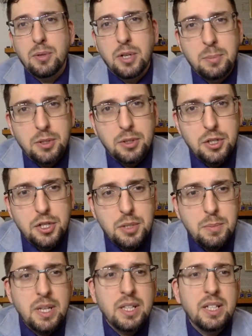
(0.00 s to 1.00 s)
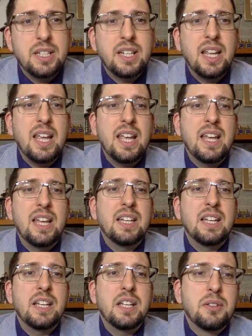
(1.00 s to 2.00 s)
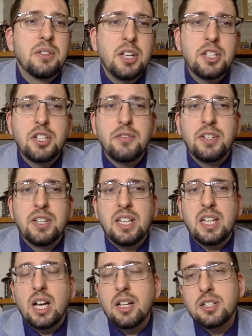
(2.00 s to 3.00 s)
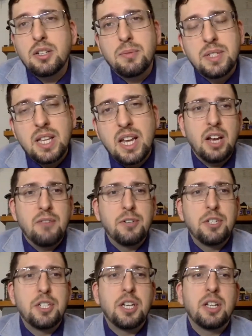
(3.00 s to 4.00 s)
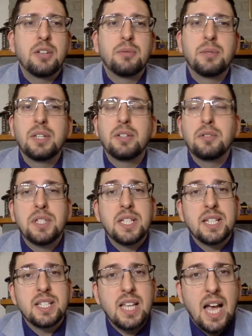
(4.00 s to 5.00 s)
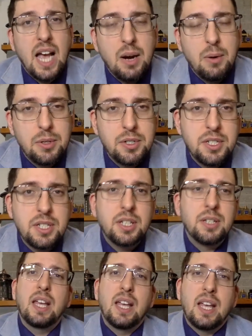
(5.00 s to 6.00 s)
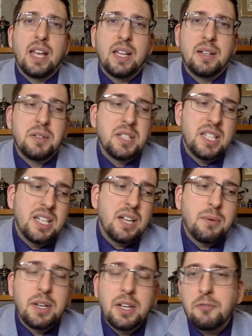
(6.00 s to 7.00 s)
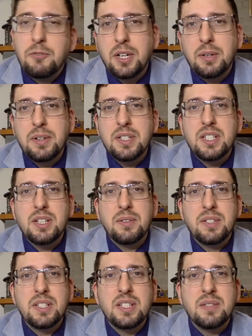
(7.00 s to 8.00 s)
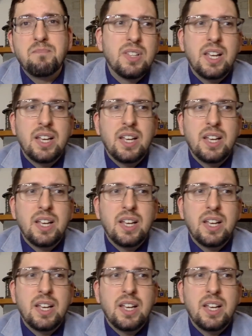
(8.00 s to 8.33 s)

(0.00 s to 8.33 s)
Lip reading: were able to smell it, and longevity also was average, 3 to 6 hours, and it's an aquatic fragrance, so it's